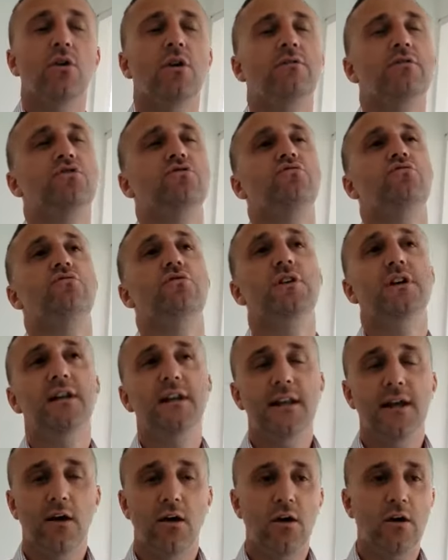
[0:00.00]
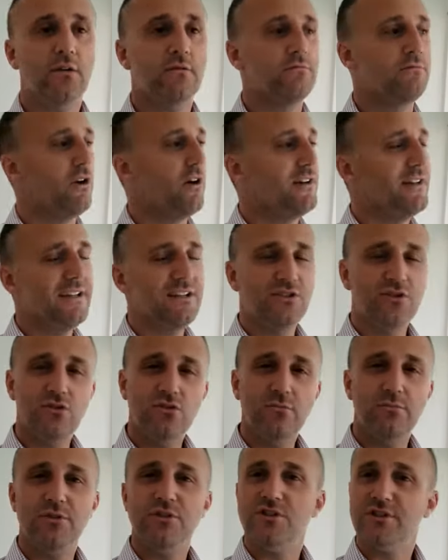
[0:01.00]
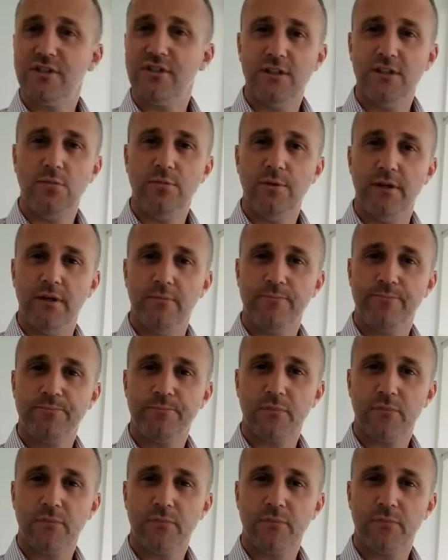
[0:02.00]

If it's really hot, I need to, but just a little bit.